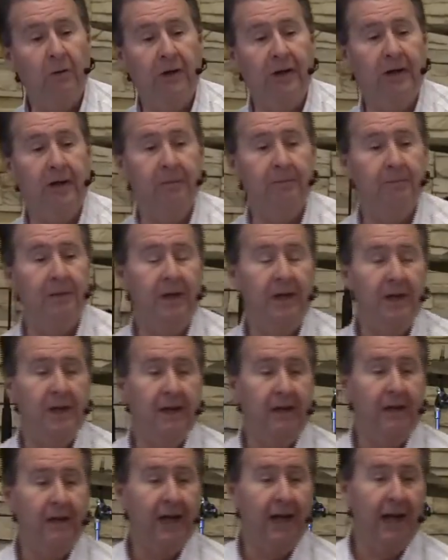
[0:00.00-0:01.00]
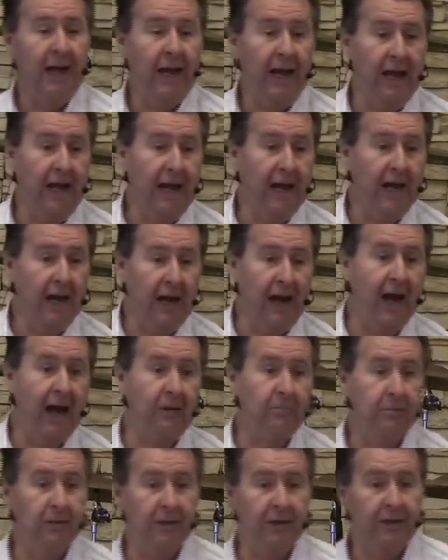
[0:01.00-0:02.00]
him, and I
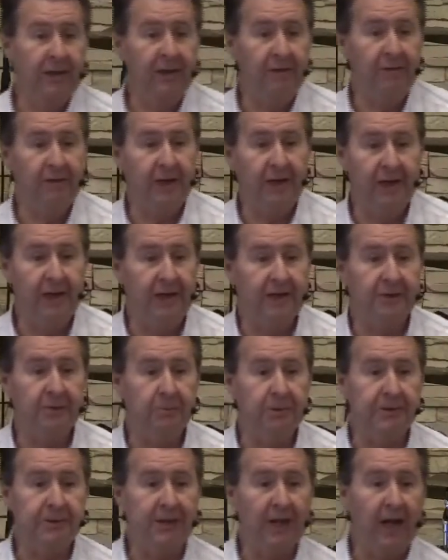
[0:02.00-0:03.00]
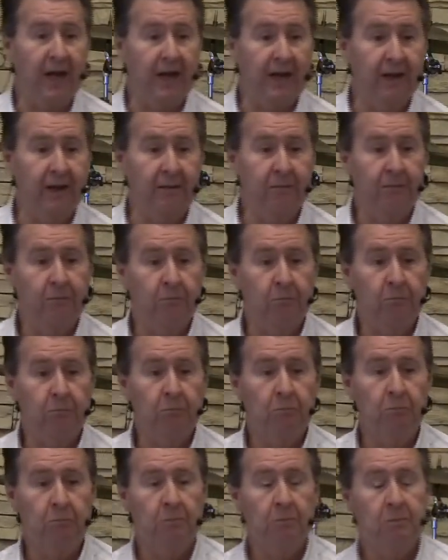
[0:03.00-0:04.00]
believe that he's the Messiah.
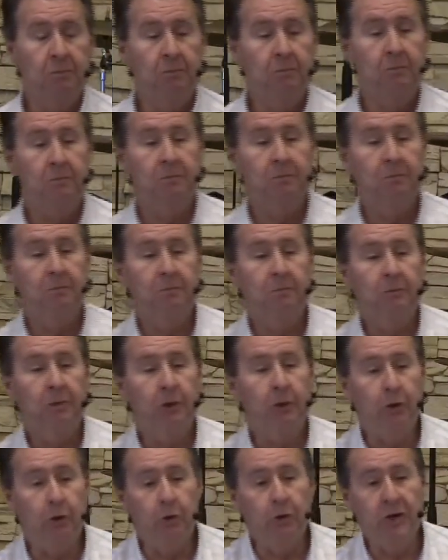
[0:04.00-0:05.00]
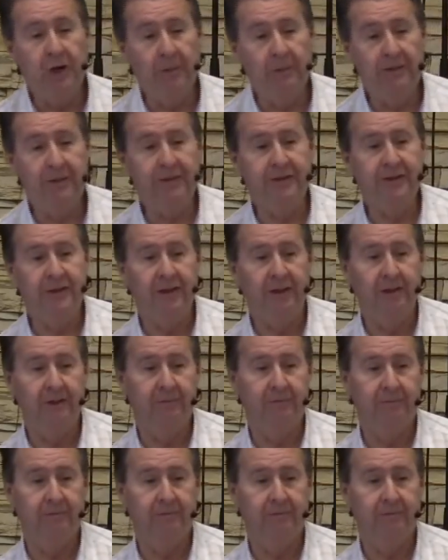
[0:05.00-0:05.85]
You come and see.